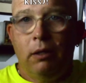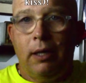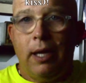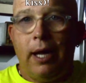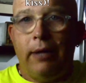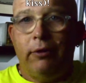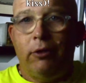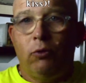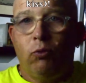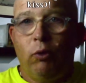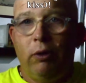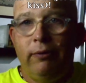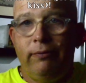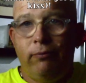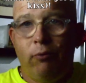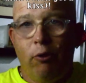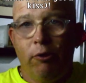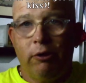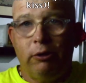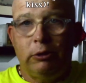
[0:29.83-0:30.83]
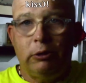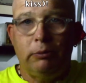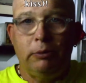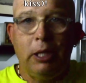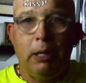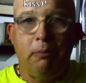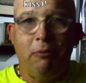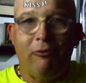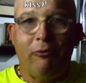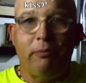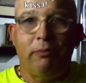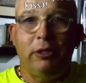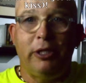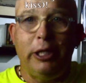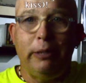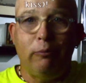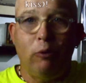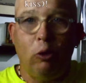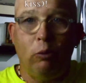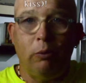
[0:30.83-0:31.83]
on the 24th of September from
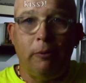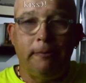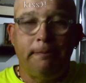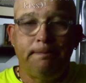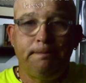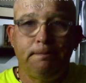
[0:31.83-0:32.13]
T-Mobile.